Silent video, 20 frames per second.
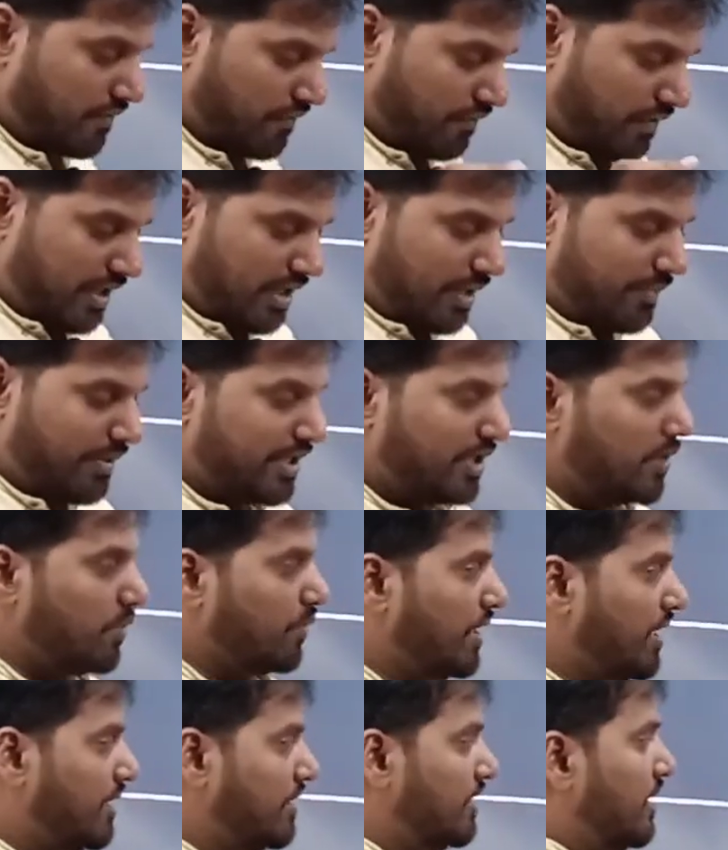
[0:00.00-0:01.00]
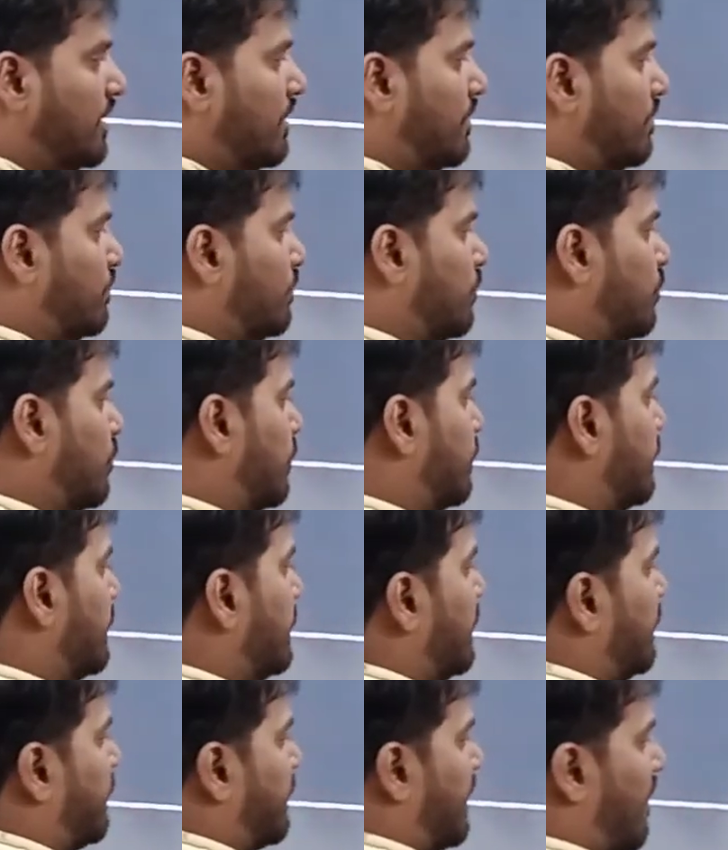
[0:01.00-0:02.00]
Whenever you can
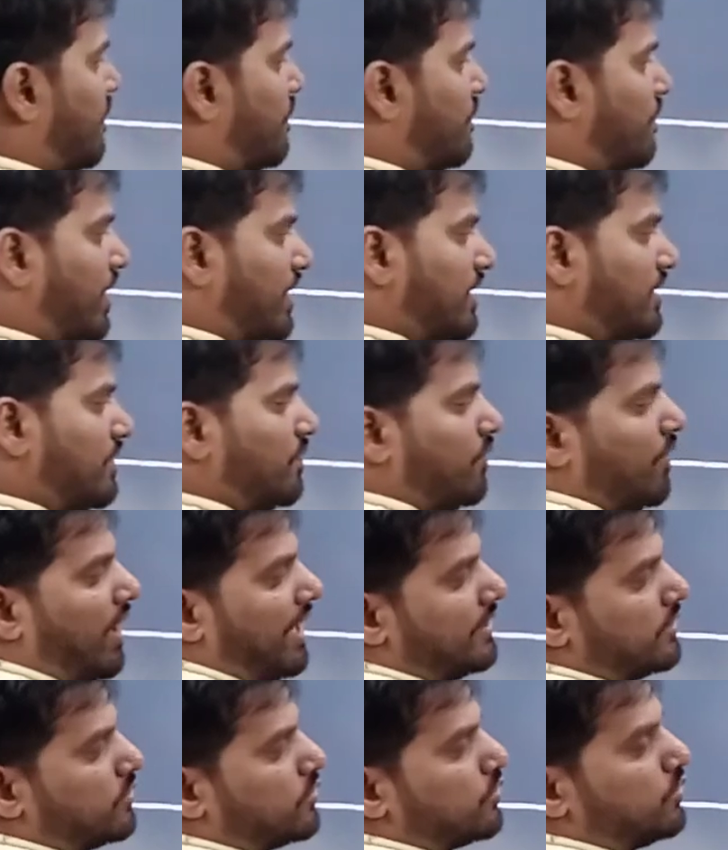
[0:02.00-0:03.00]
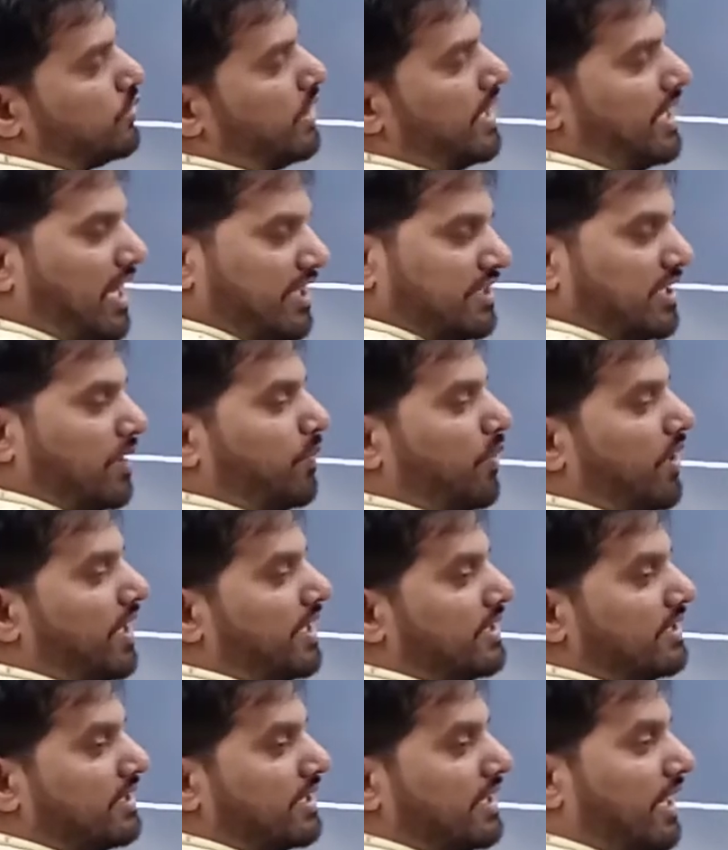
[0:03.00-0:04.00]
move from one point to another
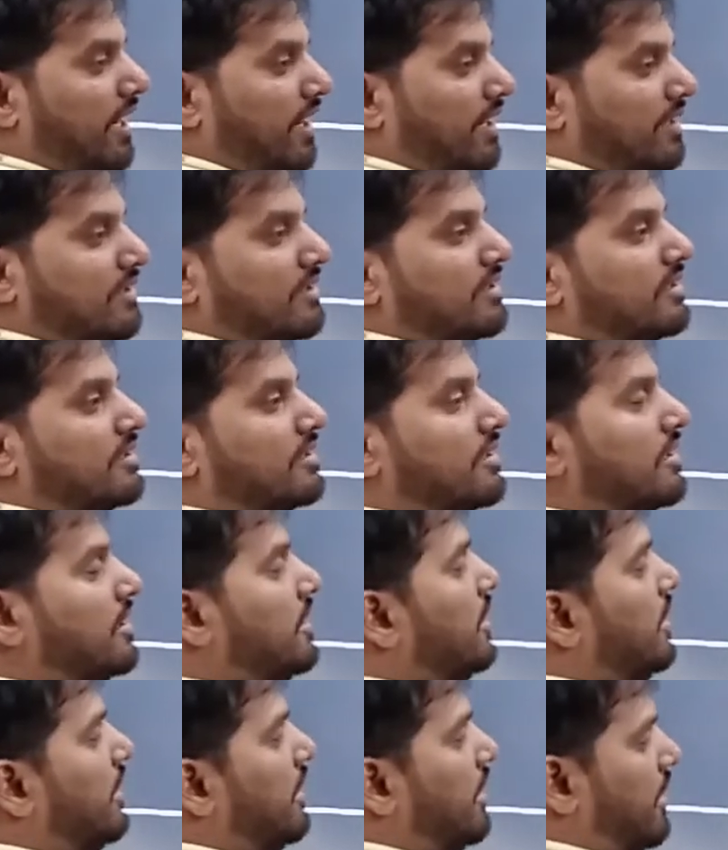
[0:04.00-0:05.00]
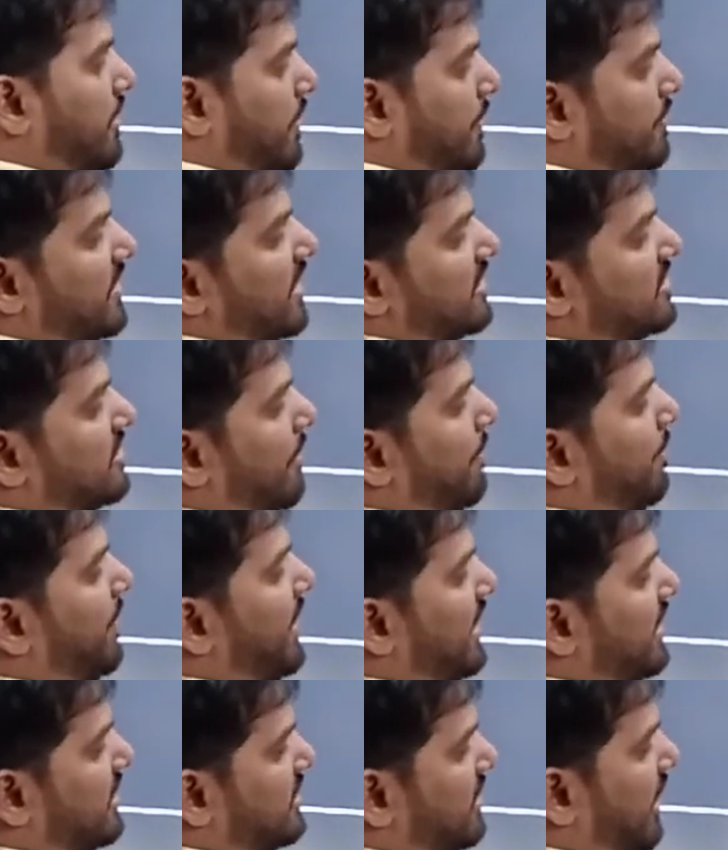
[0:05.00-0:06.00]
point, and if the
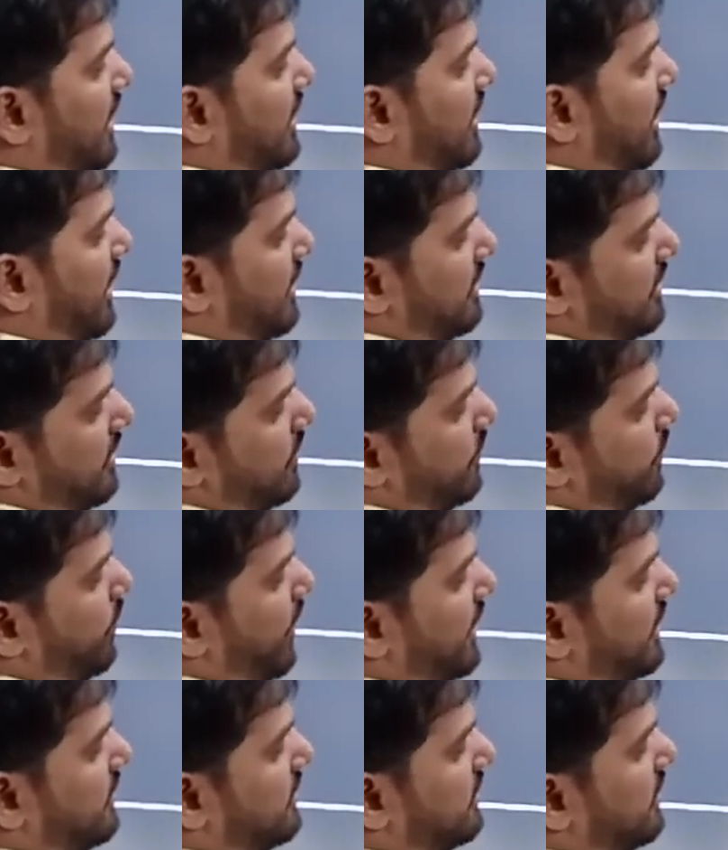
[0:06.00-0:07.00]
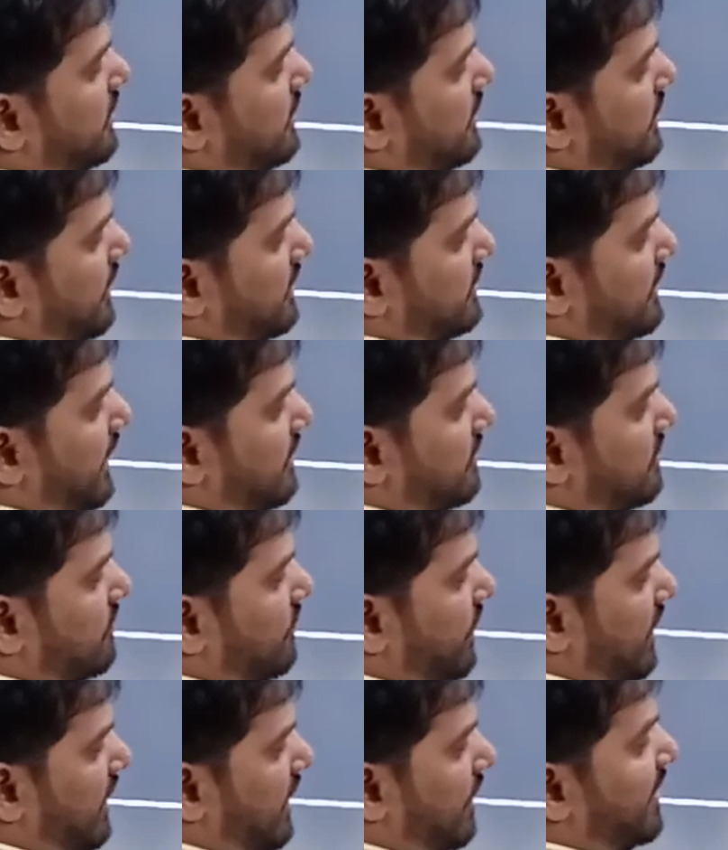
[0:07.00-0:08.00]
jumping is at any point, and that
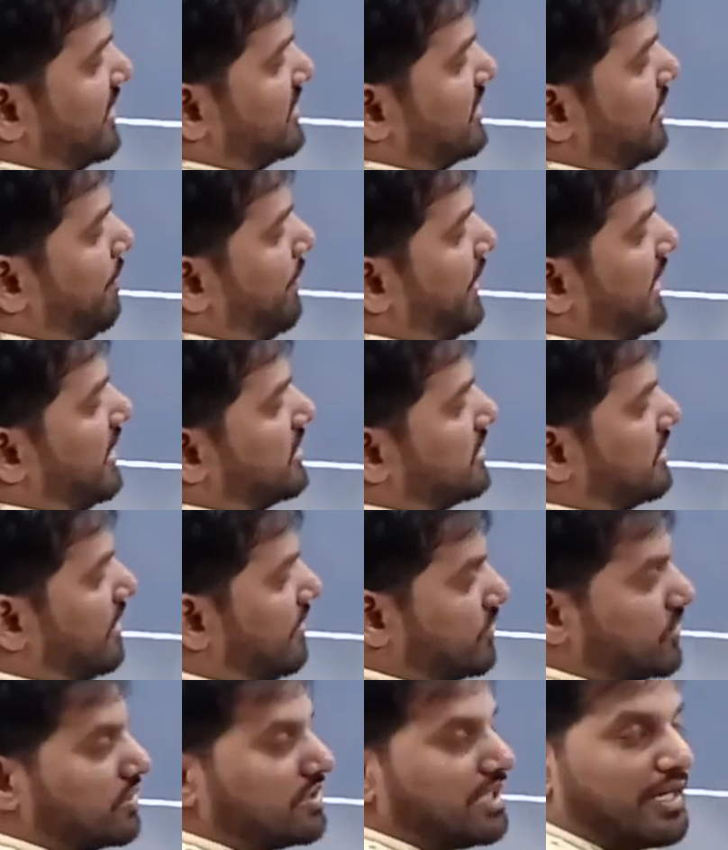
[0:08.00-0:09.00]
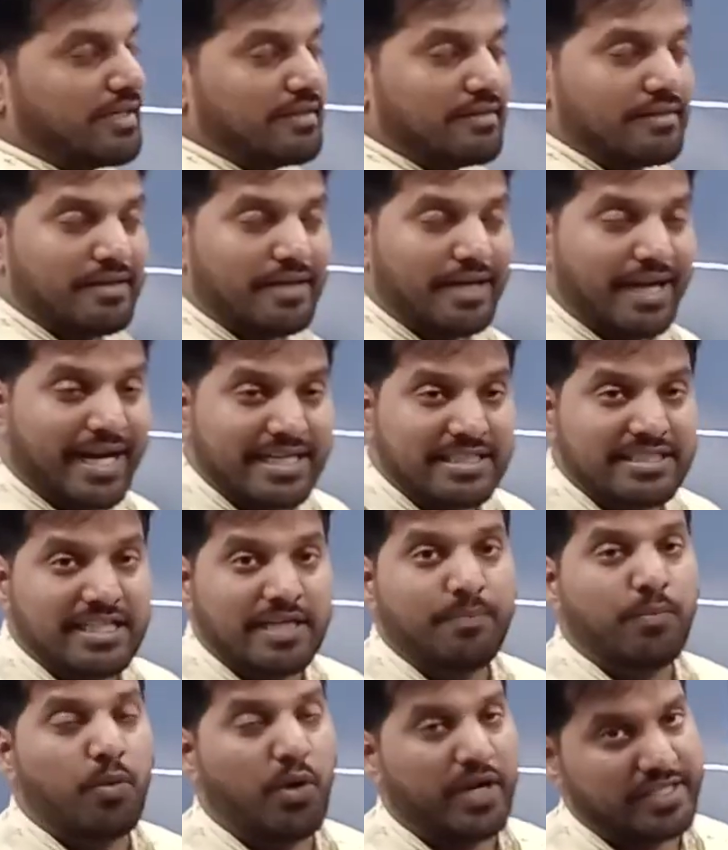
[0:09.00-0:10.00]
whenever jumping is comes, then at
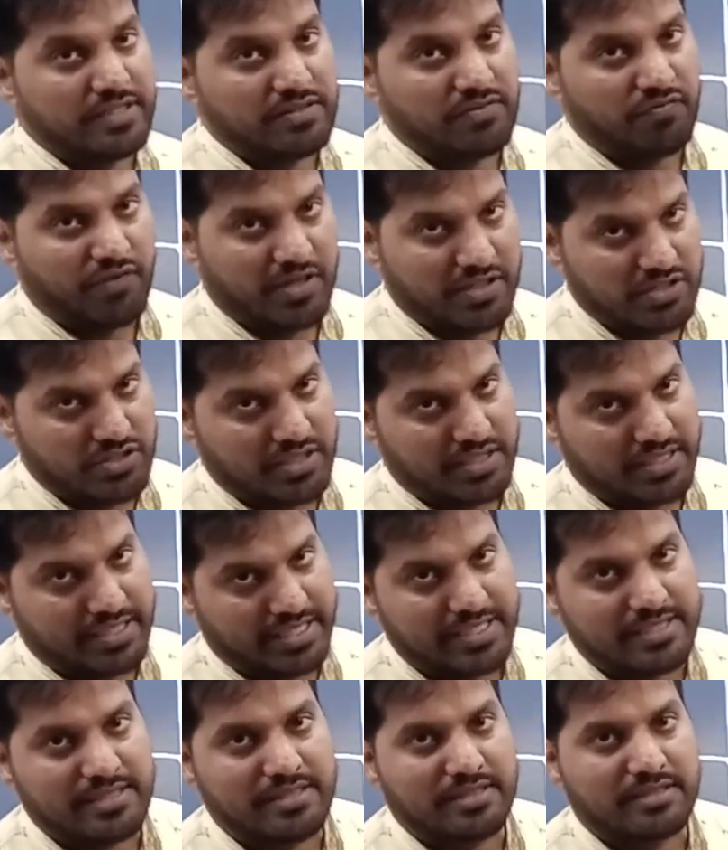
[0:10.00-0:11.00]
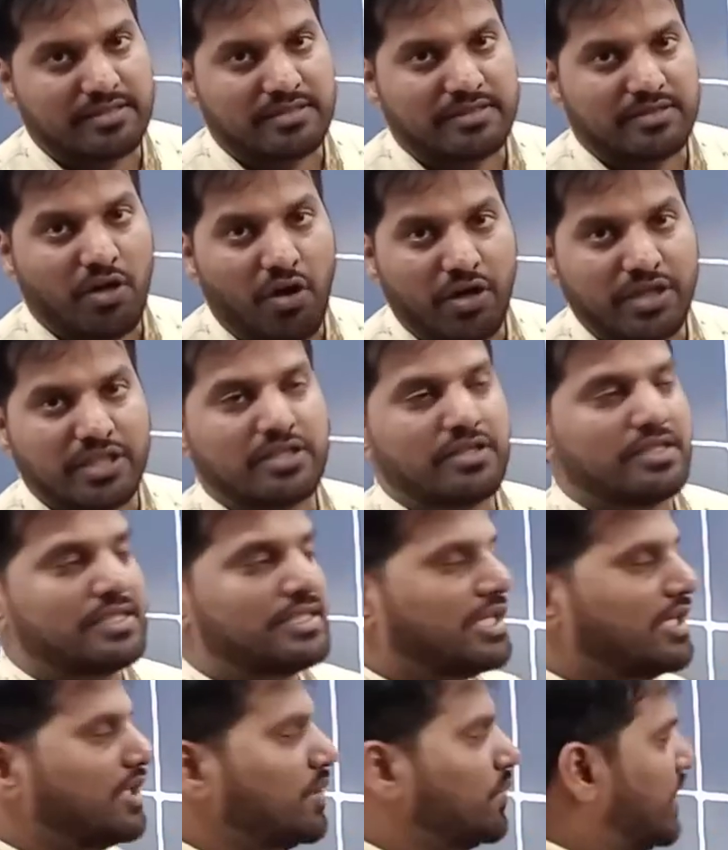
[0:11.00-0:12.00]
that point function is not
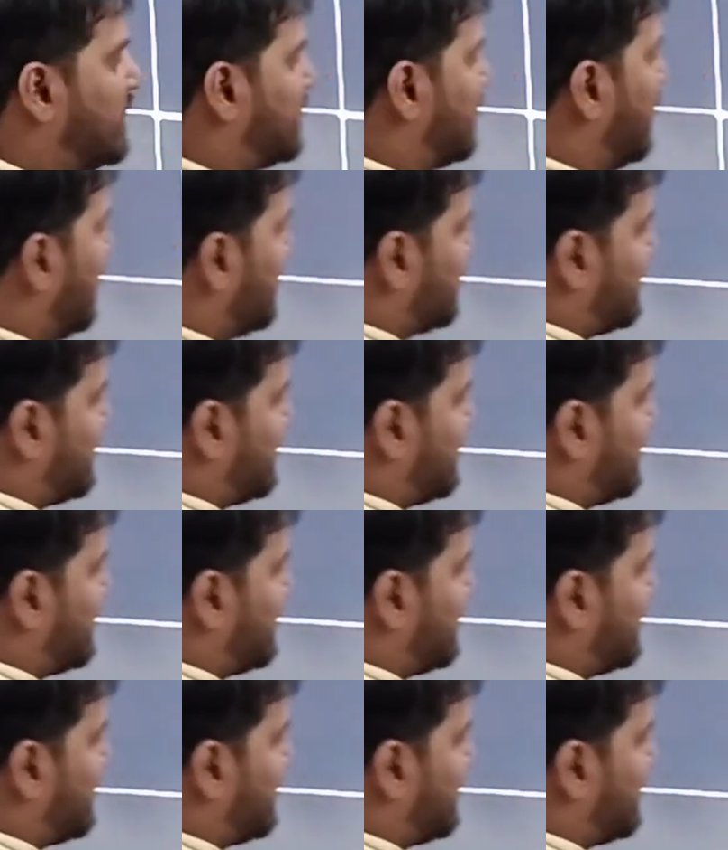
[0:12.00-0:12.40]
continuous.